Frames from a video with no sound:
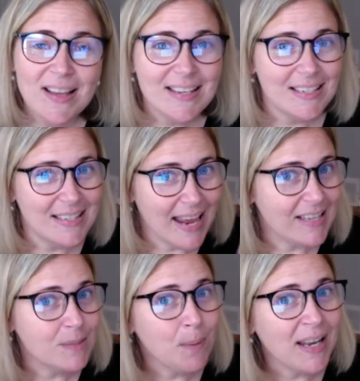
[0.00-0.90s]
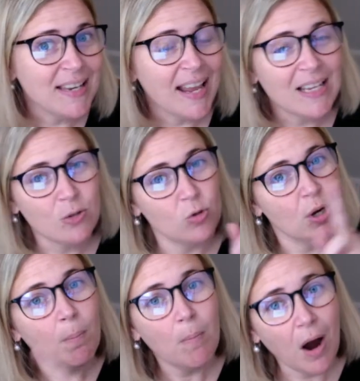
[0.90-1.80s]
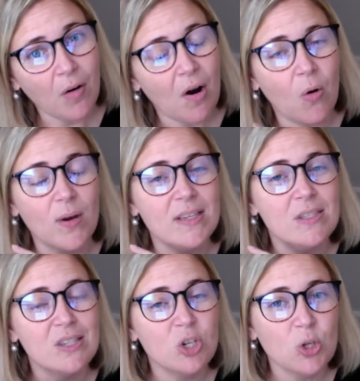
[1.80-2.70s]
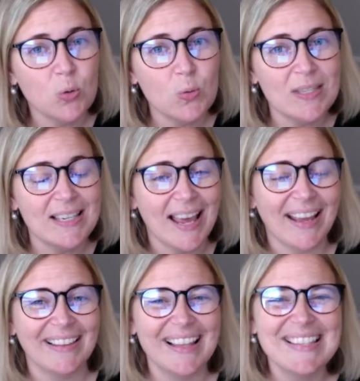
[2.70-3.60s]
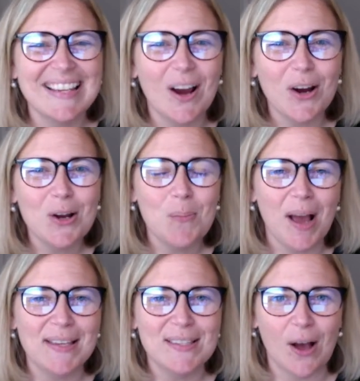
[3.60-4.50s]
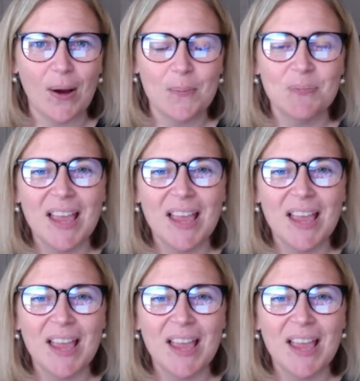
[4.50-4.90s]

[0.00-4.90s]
Today is Monday, so tomorrow is Tuesday. Let's sing our goodbye song.